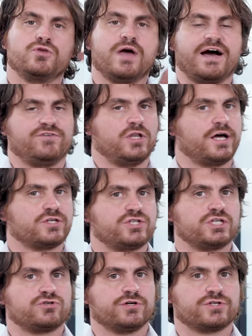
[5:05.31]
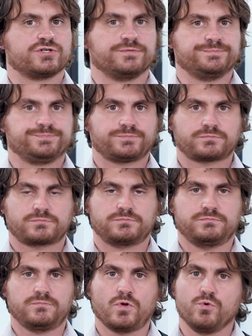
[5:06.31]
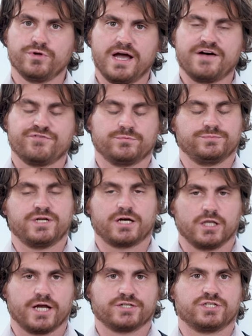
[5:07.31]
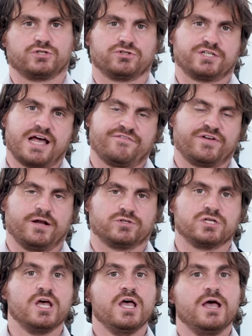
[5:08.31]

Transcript: you have a lot of citrus. Well, you have not a lot of citrus, half an ounce.